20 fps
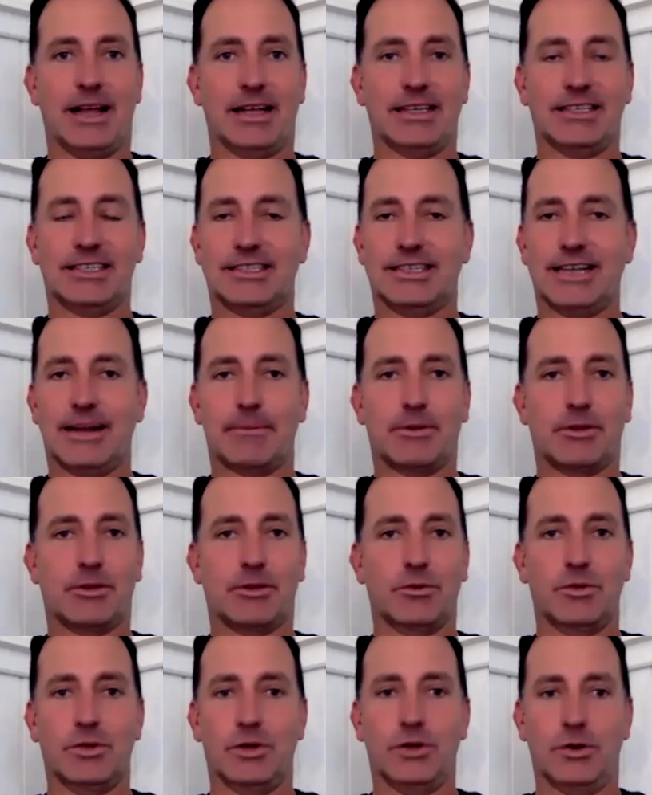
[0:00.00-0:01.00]
I stepped
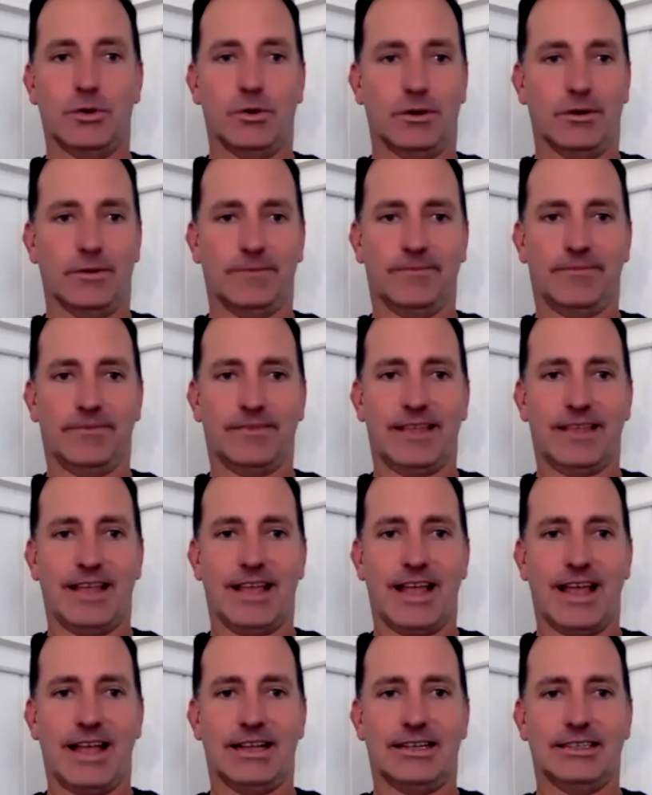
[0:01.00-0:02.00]
through the door,
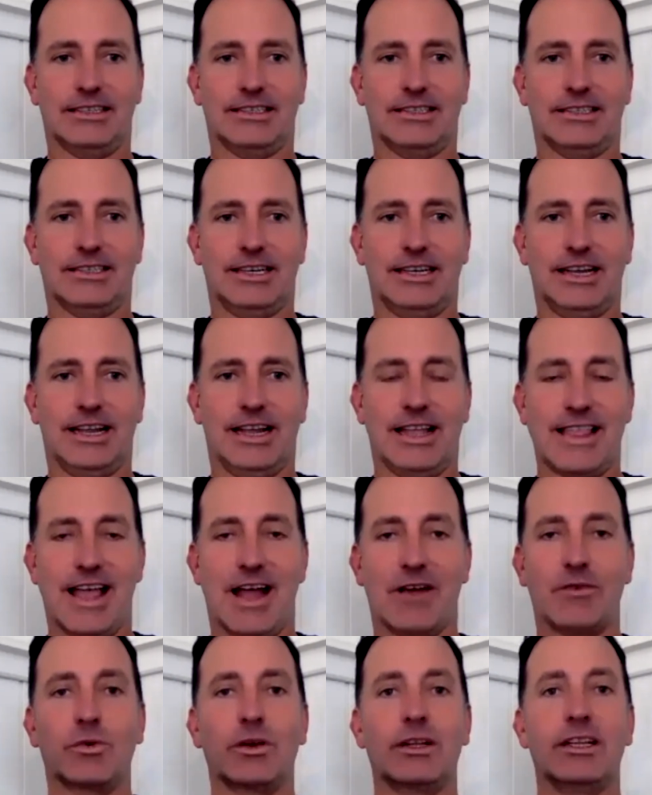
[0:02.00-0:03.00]
and
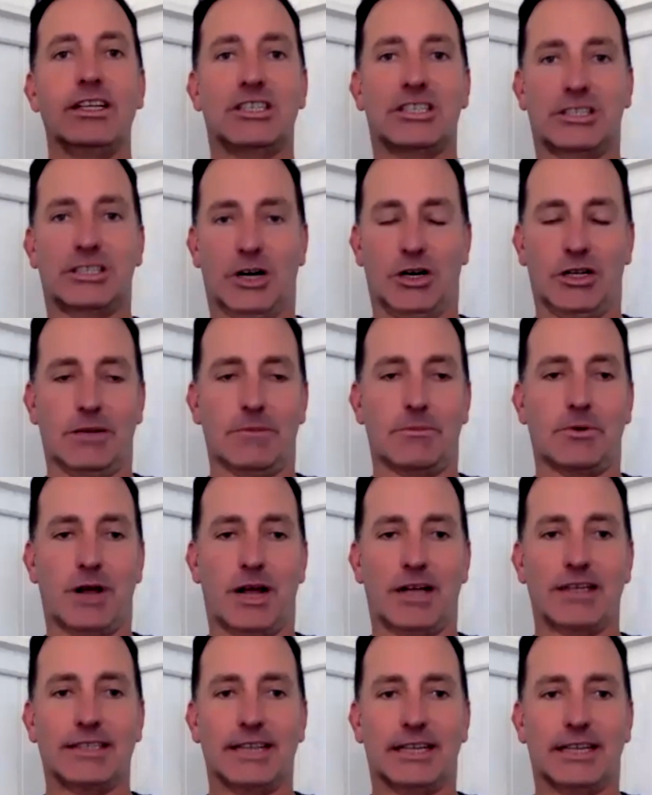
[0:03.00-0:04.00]
that really started the
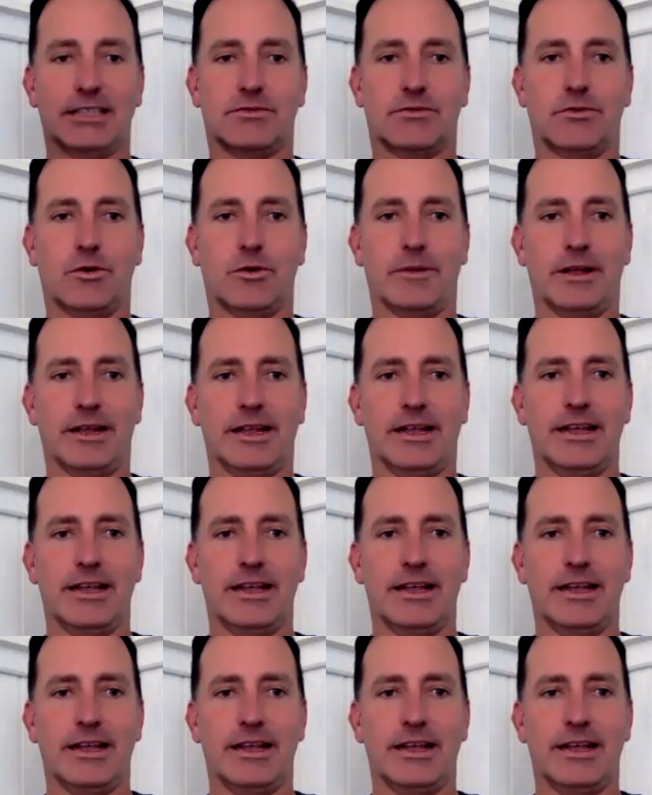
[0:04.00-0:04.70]
process for me.